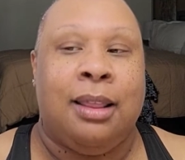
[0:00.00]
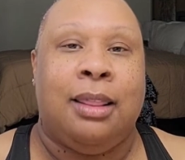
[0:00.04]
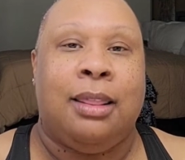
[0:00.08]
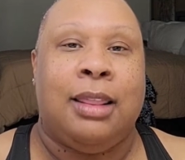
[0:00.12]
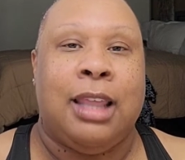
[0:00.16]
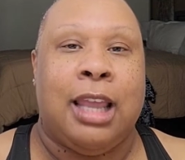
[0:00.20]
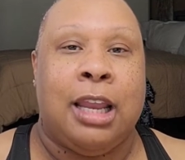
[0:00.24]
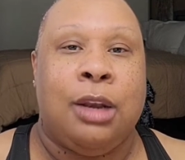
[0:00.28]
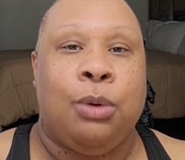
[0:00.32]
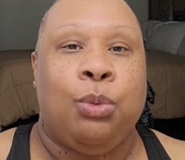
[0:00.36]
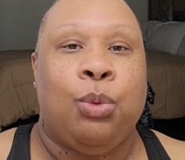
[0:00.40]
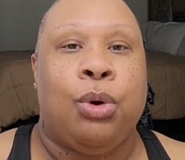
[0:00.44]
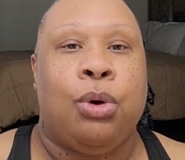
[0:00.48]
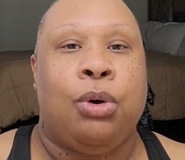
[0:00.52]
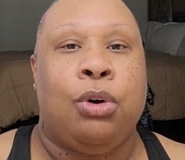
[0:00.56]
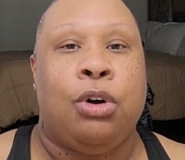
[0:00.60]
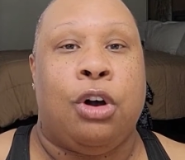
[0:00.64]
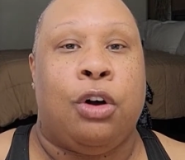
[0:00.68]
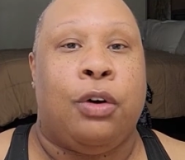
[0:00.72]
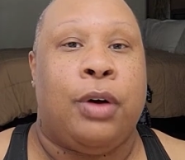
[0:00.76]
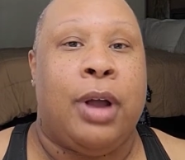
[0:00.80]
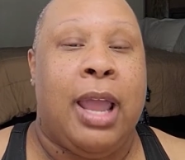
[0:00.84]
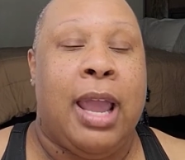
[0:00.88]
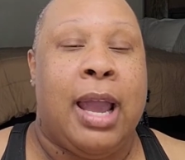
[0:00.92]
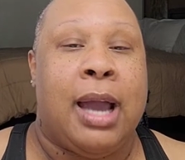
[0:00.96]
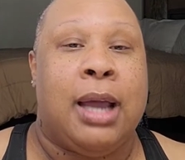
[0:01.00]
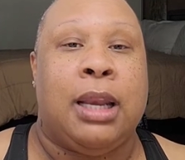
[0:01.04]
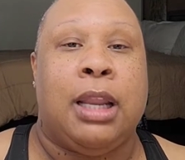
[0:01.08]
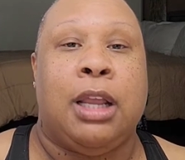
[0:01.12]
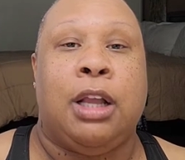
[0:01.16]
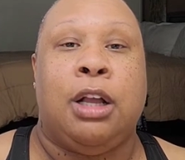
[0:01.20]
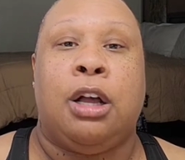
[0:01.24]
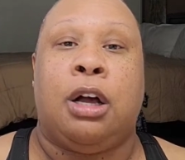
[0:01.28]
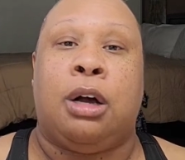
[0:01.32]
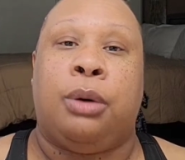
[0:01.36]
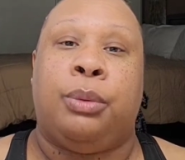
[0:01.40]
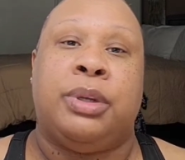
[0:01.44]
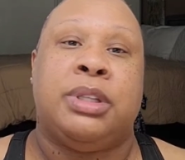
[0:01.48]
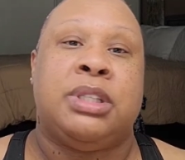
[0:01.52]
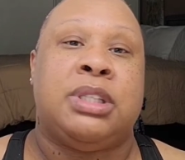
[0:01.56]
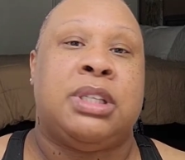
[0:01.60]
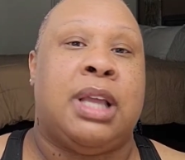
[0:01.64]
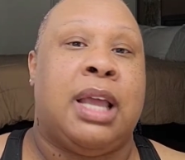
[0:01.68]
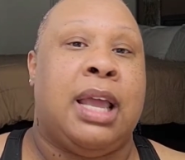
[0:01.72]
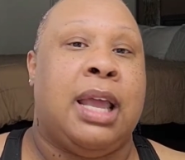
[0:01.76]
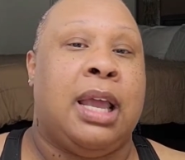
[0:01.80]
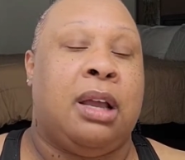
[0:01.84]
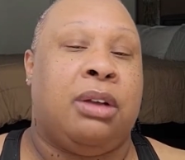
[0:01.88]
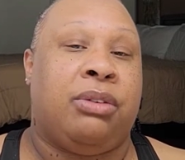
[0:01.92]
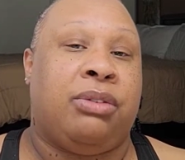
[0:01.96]
Then we'll go ahead and go into
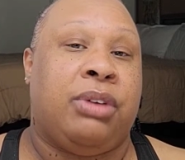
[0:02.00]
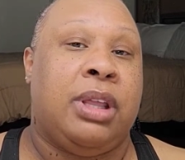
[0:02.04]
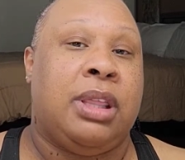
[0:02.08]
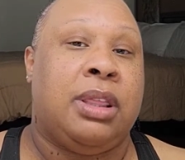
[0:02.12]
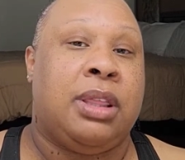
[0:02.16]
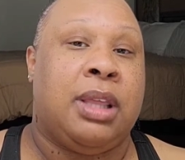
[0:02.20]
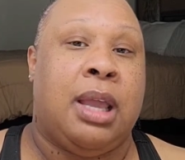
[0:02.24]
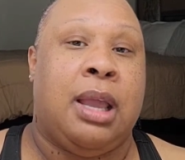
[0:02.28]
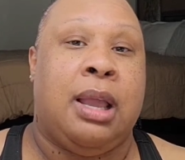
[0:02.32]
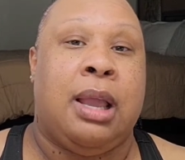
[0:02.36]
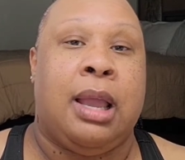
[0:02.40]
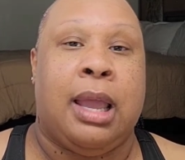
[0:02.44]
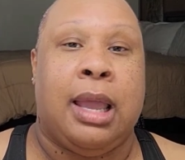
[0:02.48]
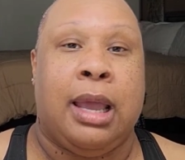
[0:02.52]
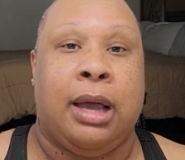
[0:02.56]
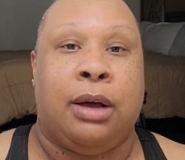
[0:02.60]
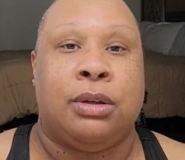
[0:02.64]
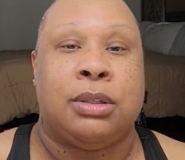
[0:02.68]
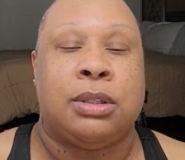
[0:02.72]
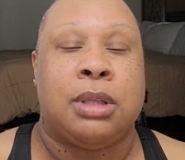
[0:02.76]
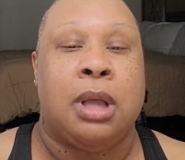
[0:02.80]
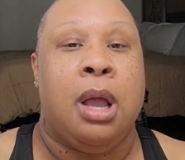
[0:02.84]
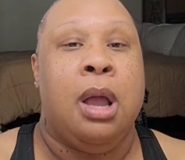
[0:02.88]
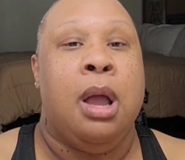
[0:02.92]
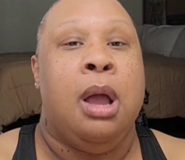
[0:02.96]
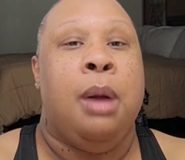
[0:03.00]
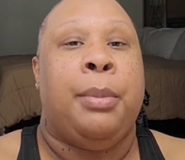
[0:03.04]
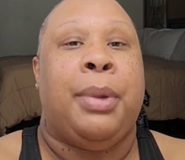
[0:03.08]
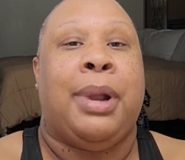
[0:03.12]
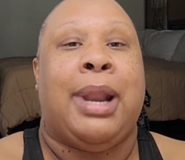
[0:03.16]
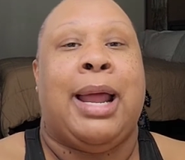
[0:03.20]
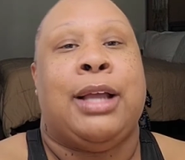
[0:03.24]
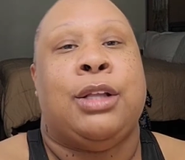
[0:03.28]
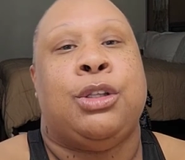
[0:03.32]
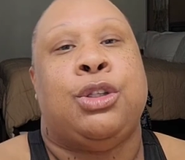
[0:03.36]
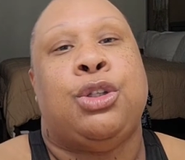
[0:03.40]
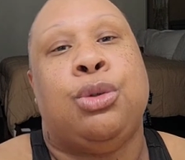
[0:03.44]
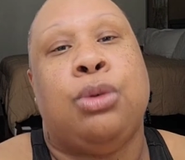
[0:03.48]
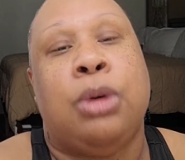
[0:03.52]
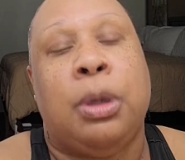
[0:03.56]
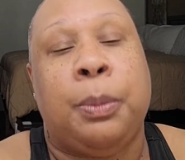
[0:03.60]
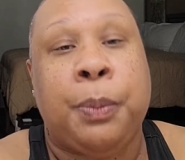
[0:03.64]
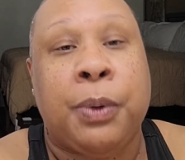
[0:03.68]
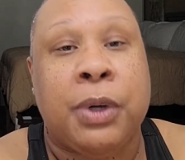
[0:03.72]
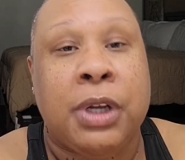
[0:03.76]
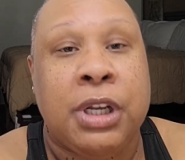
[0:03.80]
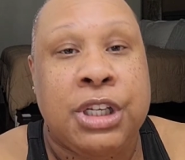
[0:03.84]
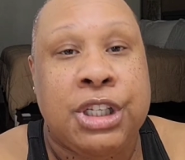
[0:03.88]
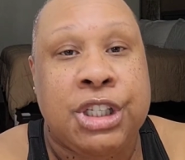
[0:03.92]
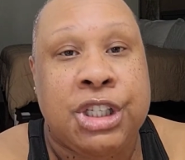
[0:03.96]
everything else. But I do
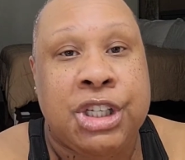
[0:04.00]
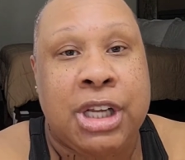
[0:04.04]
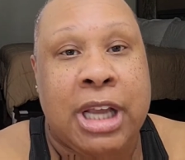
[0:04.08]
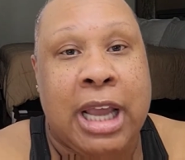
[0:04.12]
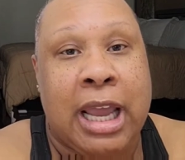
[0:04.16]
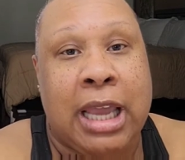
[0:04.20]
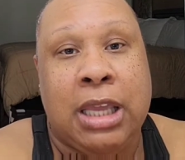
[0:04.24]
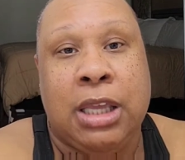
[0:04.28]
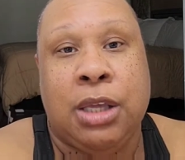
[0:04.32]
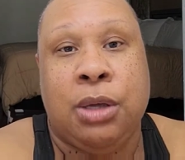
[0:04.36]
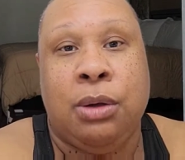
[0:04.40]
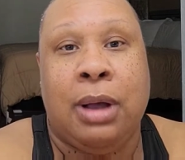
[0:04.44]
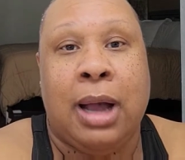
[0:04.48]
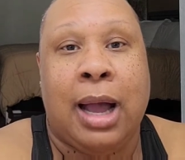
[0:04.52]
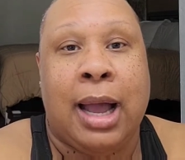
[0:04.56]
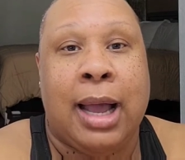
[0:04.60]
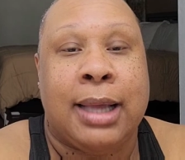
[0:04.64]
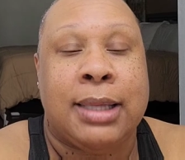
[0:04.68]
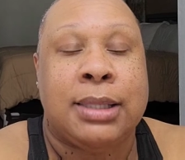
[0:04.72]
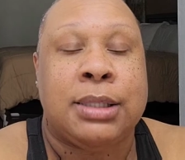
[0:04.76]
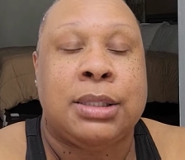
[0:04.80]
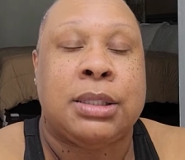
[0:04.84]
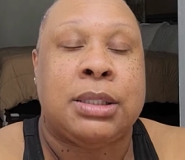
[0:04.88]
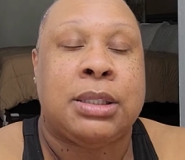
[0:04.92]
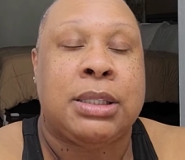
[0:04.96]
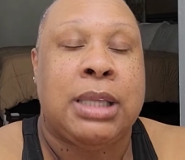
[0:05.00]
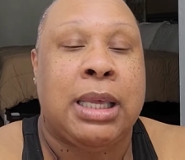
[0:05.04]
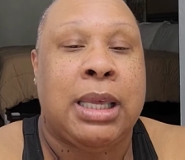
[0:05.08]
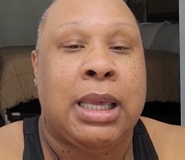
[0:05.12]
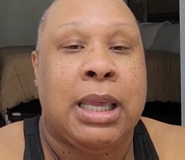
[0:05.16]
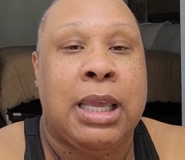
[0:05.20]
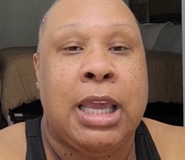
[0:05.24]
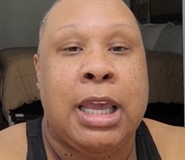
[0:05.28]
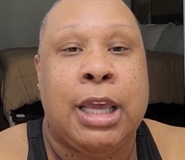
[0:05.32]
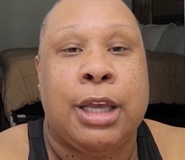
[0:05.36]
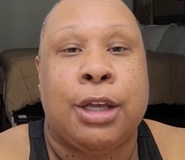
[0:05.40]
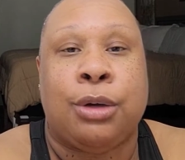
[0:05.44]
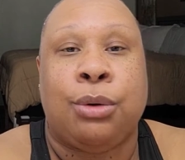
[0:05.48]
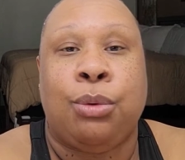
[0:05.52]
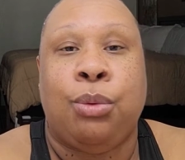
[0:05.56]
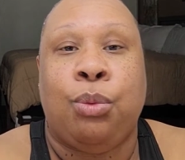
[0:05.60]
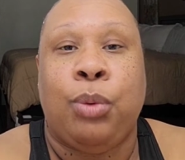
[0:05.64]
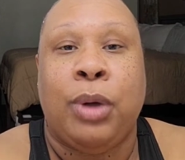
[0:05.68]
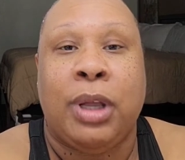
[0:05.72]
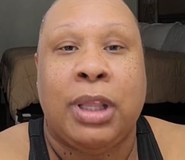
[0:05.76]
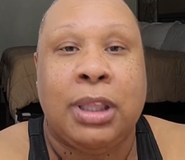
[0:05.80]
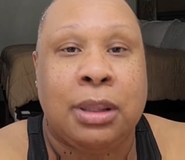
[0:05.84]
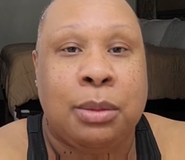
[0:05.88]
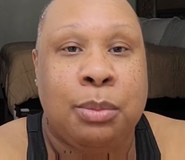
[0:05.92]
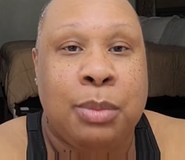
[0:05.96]
appreciate you guys sticking here
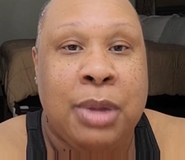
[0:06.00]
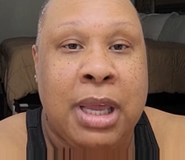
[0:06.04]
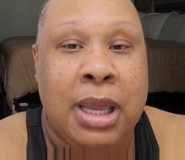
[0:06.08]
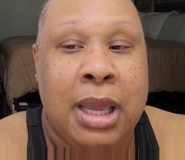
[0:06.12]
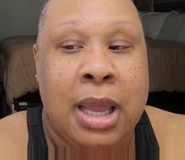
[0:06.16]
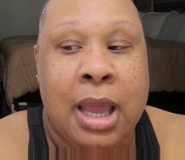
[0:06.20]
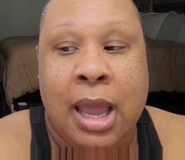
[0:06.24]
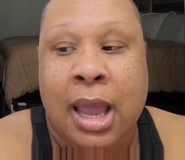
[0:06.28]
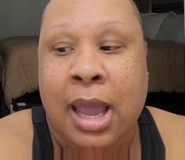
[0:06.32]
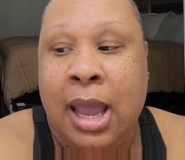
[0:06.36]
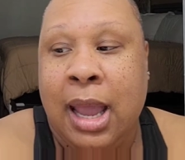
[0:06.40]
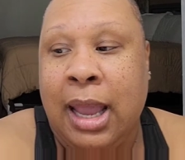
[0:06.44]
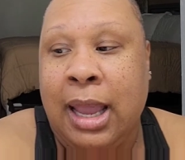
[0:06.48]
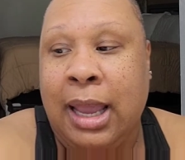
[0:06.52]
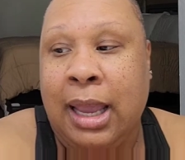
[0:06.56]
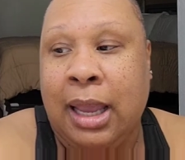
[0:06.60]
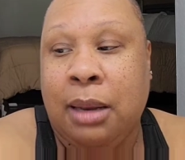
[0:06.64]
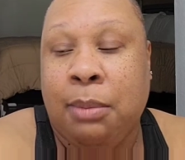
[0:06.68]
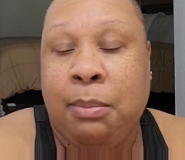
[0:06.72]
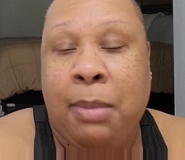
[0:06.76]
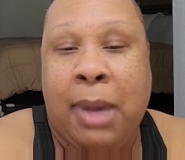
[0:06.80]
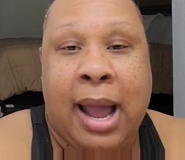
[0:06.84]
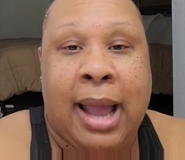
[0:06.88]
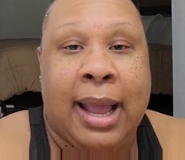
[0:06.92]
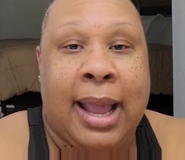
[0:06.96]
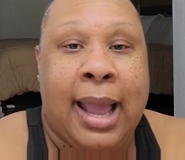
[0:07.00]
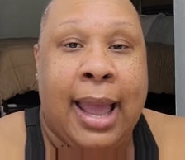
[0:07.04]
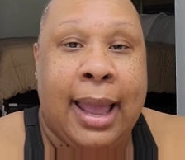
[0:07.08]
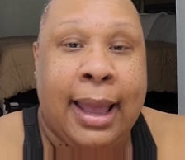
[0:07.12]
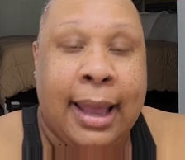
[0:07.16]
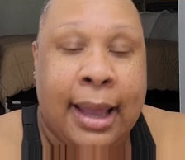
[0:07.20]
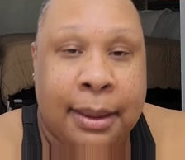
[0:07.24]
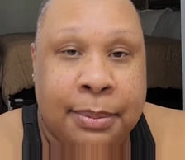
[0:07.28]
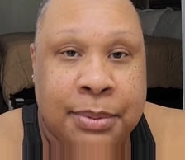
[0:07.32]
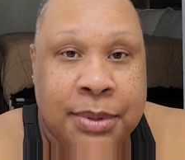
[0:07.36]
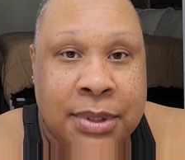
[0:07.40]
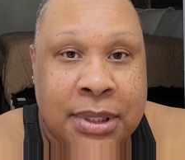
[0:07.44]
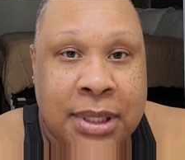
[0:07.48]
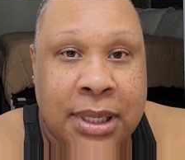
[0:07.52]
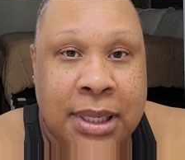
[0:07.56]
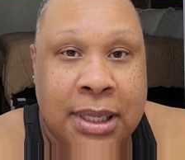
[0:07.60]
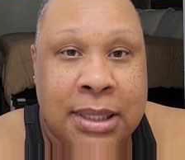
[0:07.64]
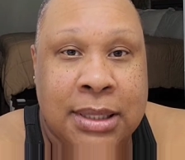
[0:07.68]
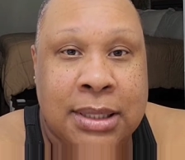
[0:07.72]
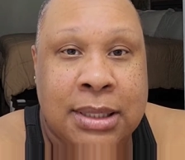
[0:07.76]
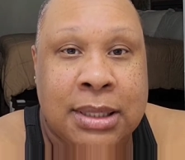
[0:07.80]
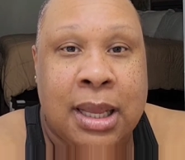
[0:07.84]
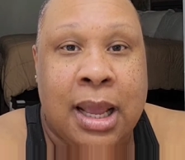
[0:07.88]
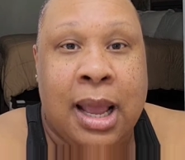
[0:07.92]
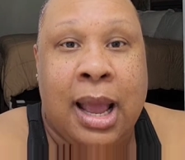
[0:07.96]
with me in my
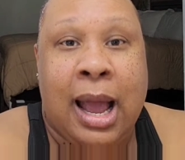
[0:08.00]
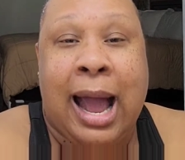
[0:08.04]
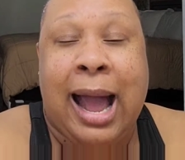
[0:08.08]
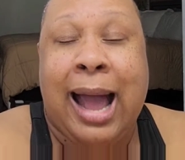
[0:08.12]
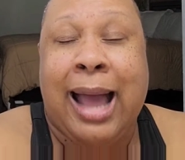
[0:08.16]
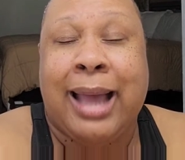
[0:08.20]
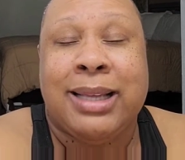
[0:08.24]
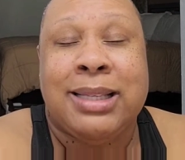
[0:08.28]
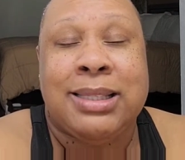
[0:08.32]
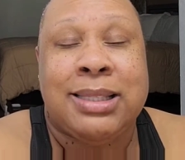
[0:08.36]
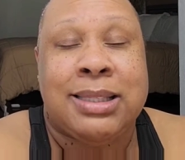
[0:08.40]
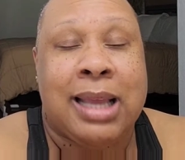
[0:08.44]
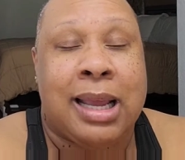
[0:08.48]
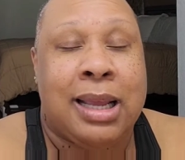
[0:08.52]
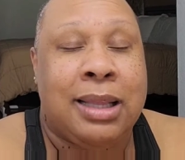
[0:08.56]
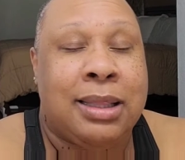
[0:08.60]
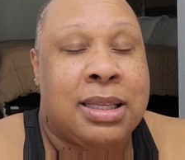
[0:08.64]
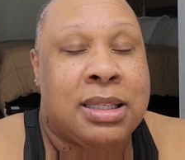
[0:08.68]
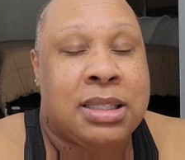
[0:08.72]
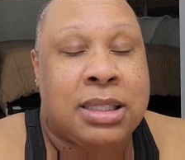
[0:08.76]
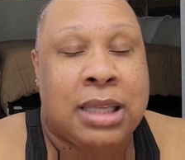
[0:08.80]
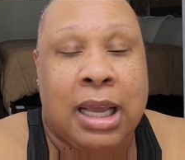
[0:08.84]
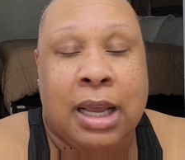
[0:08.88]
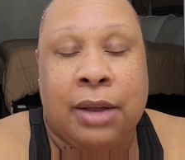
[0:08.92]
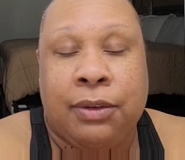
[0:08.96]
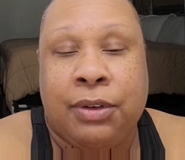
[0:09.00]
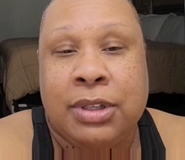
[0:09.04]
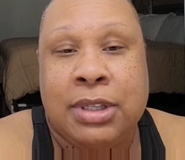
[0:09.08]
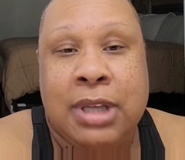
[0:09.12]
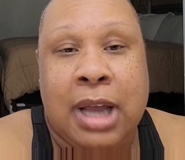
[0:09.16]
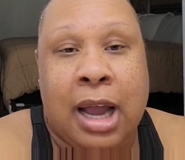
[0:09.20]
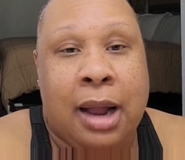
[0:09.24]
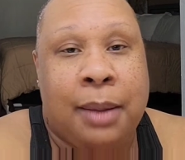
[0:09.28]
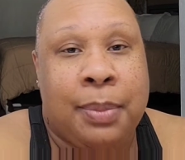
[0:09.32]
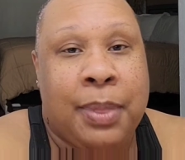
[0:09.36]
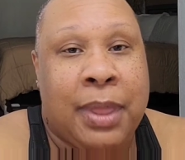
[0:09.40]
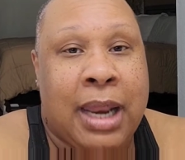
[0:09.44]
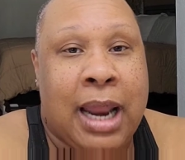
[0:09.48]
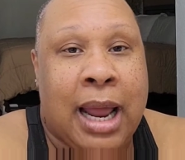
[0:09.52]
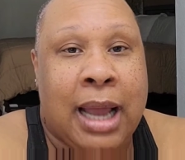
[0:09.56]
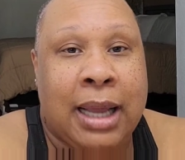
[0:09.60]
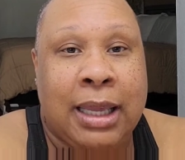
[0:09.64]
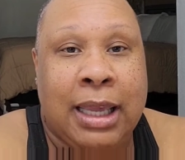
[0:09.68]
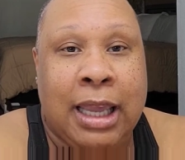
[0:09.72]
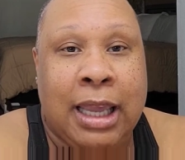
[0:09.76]
absence. I say this every time that I